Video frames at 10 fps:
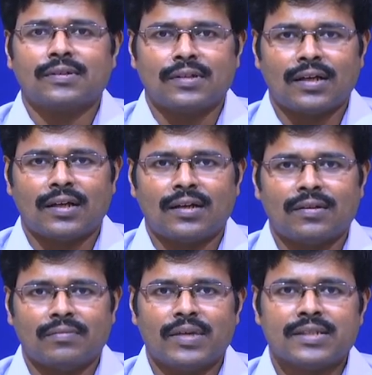the
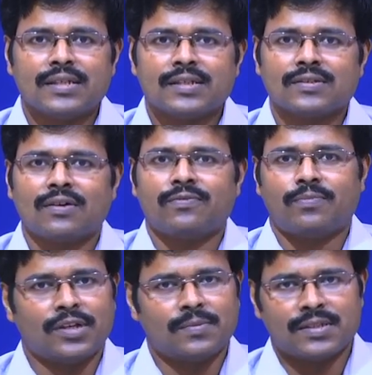basics of
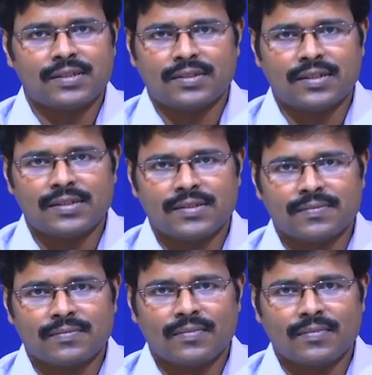polymer synthesis.